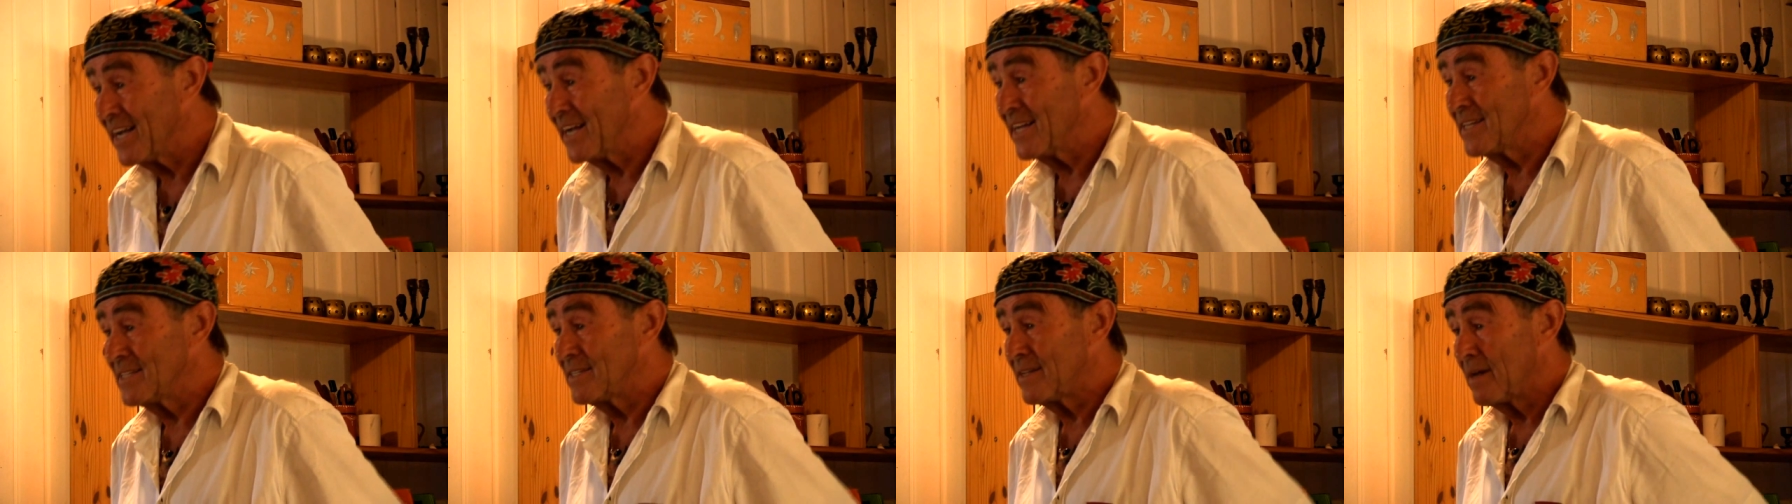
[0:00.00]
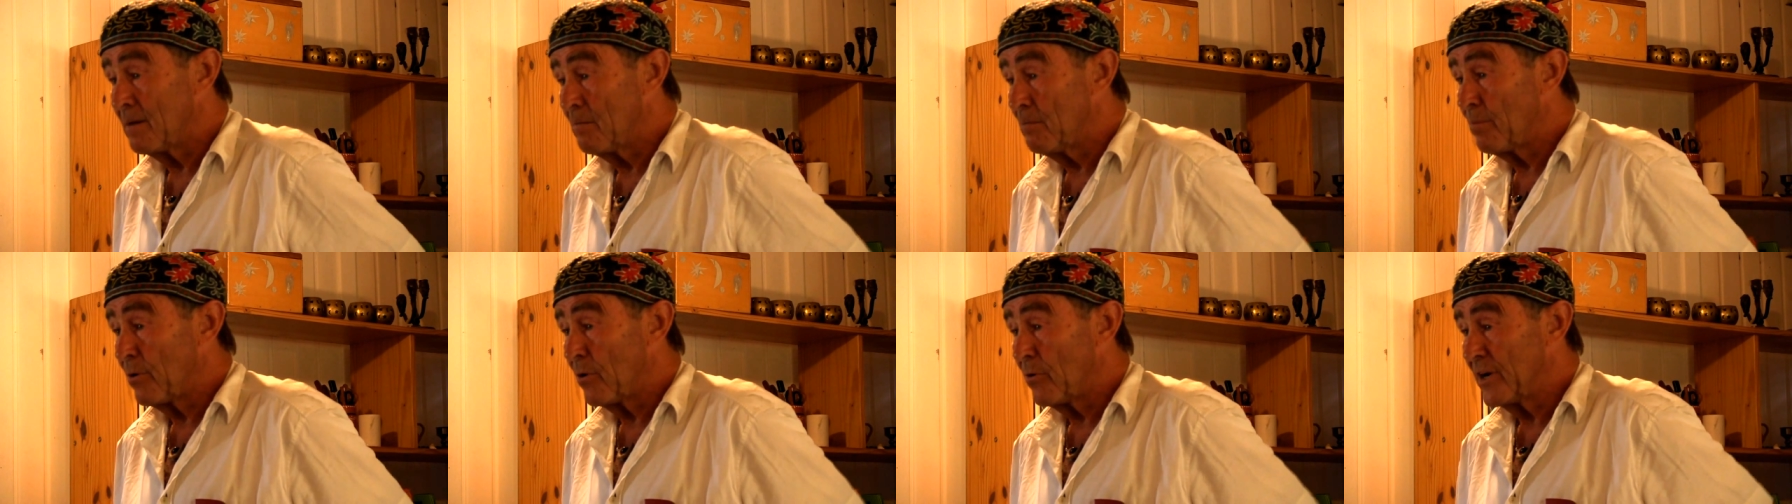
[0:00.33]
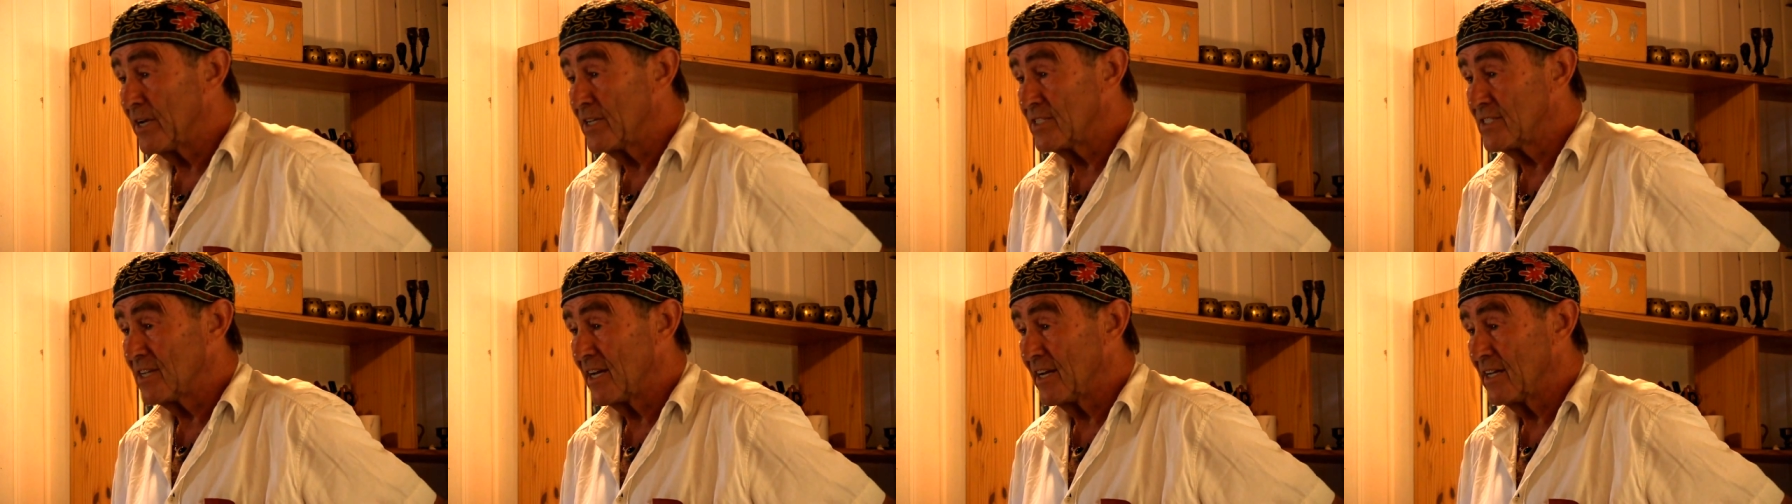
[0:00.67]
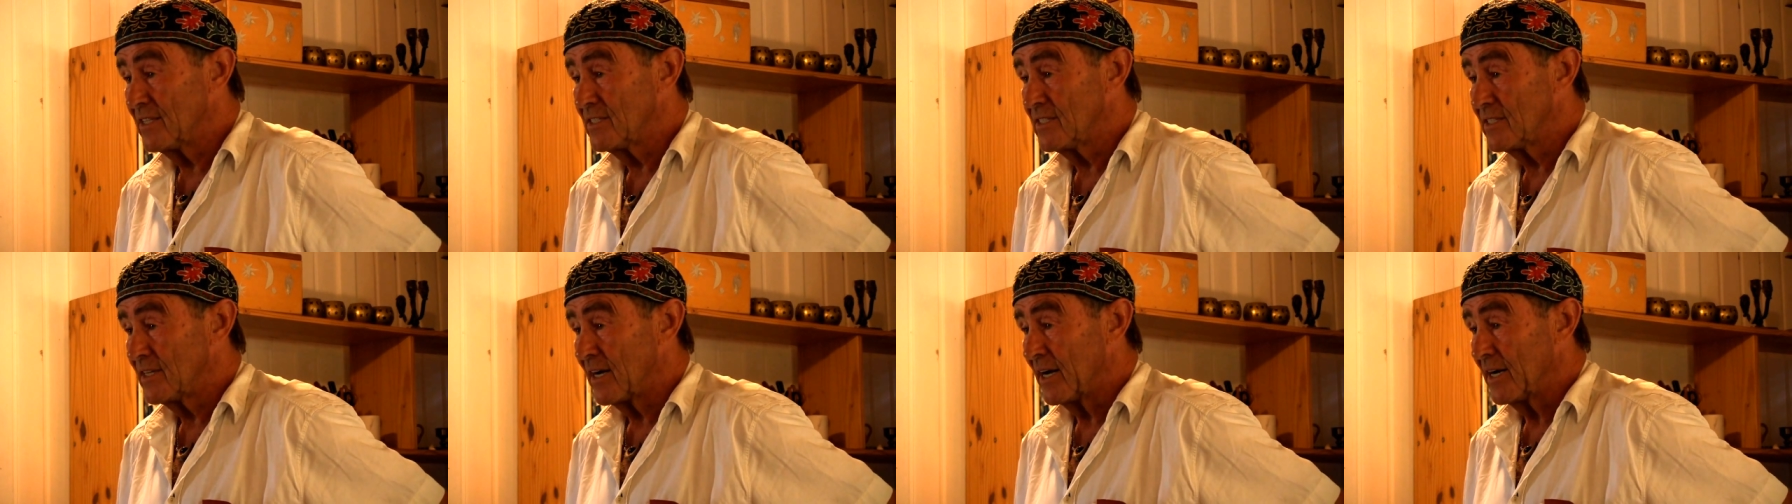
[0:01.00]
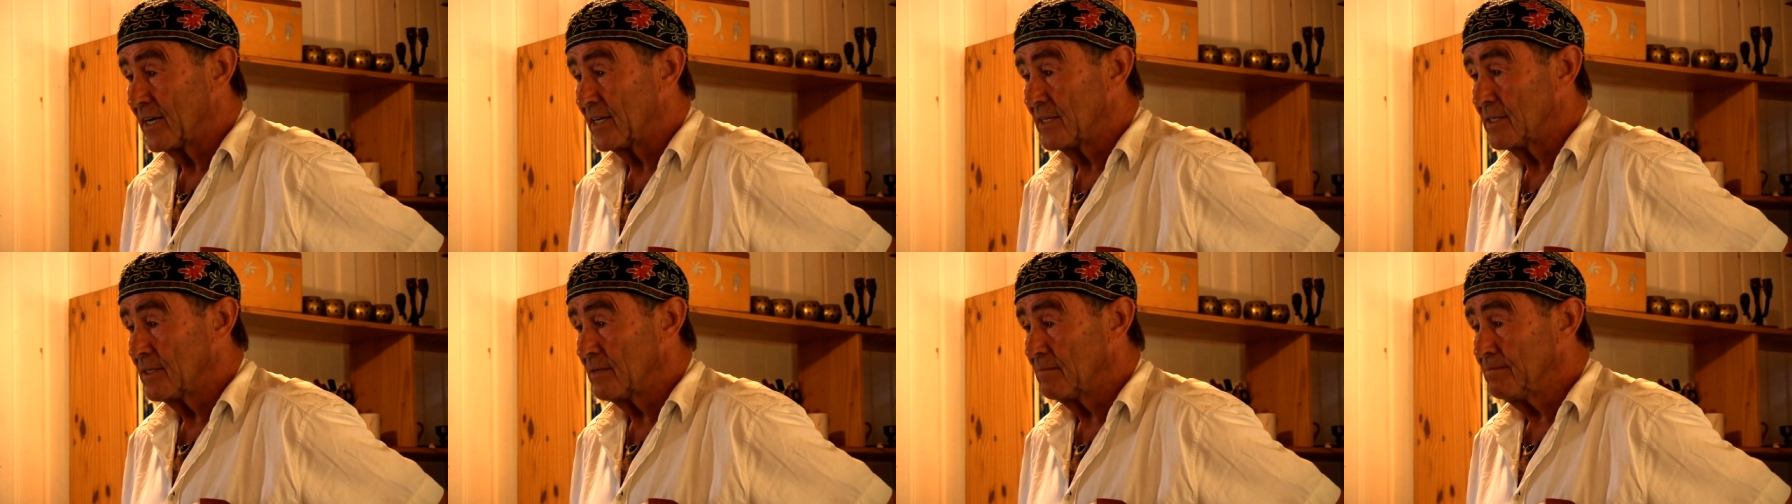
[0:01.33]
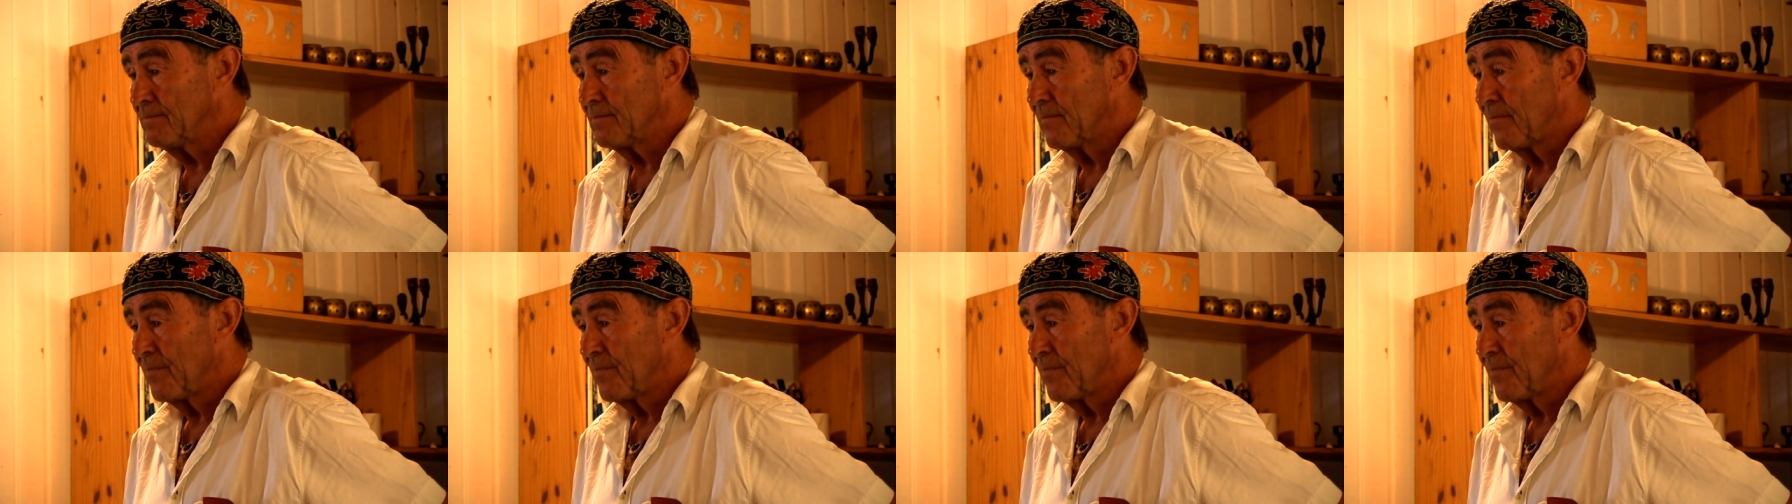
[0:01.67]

intemperies inside. Huh?